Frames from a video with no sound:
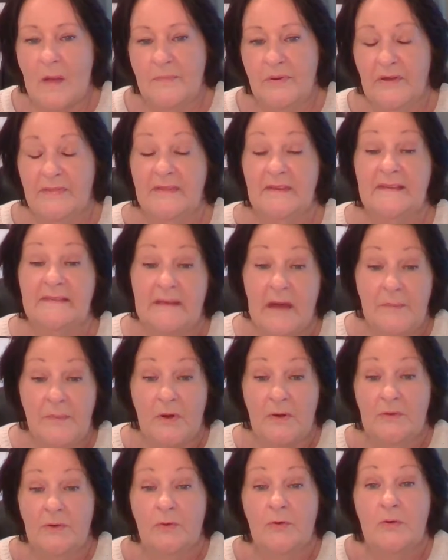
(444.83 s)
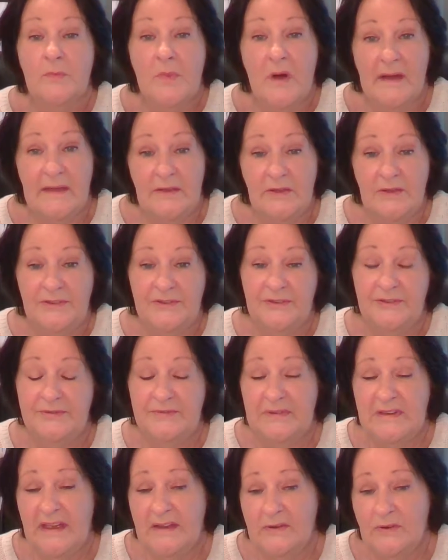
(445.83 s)
put this up on all my YouTube
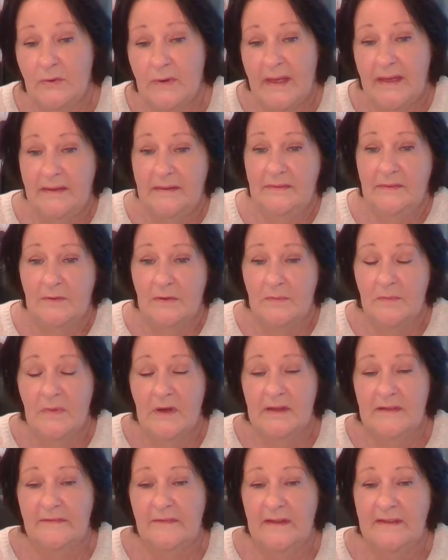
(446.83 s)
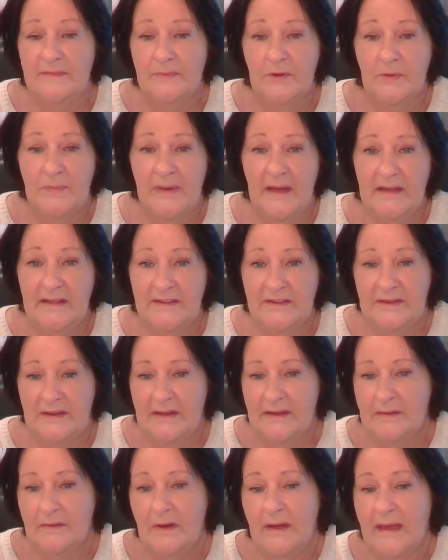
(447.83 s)
channel and on my Facebook page
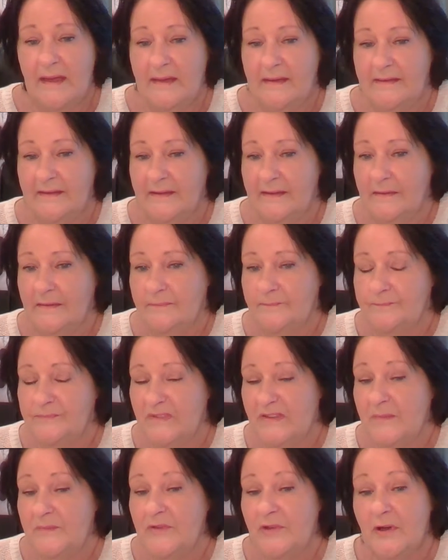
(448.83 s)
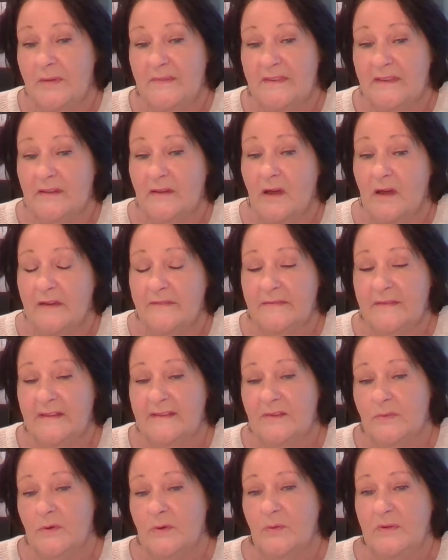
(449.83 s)
now, as sometimes in life
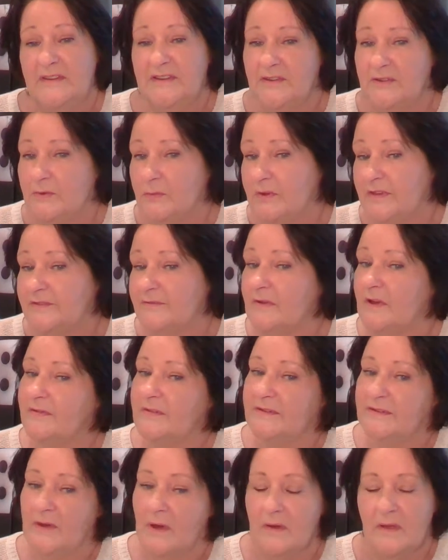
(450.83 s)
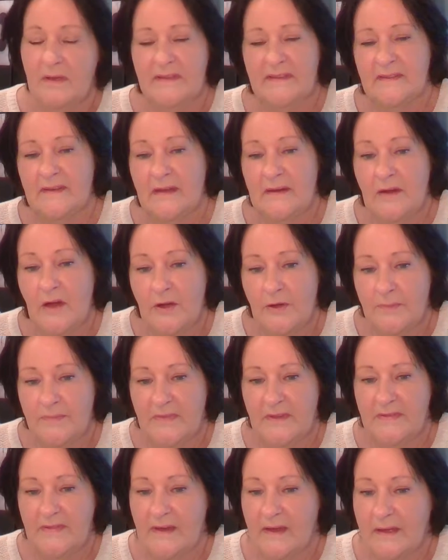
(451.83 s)
that's what we do. We throw the dice and hope
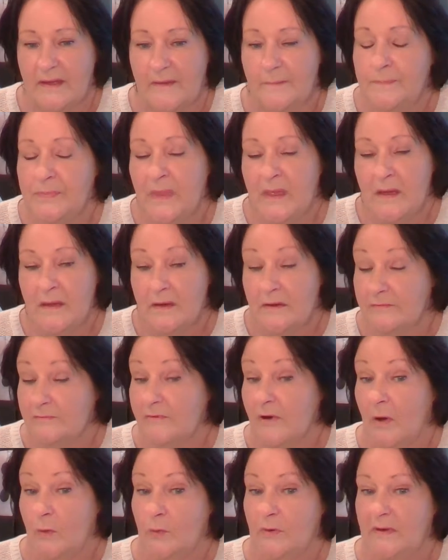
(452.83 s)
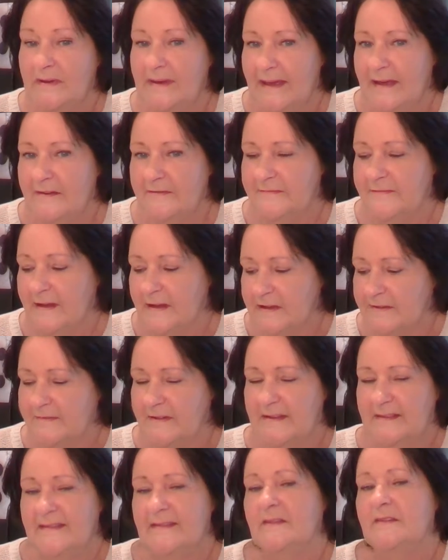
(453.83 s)
that they roll in our
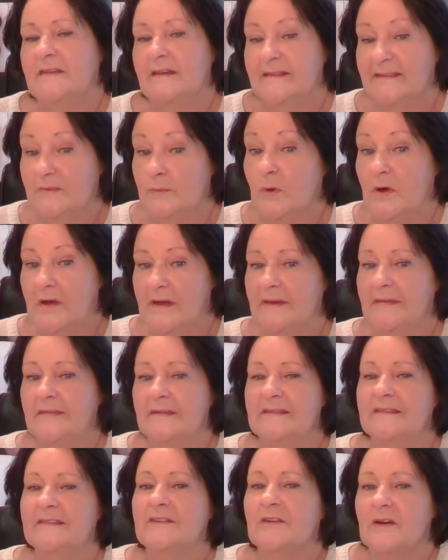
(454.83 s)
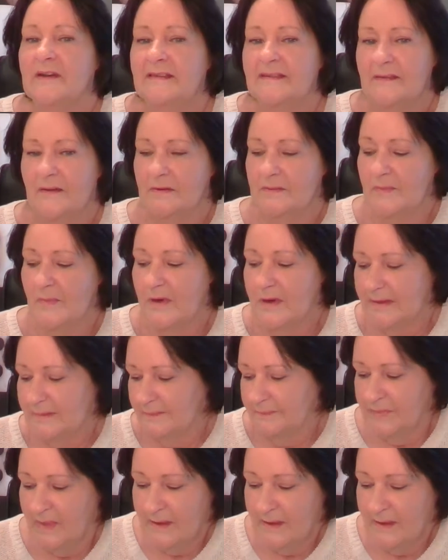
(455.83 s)
favour. So that's why there's dice on my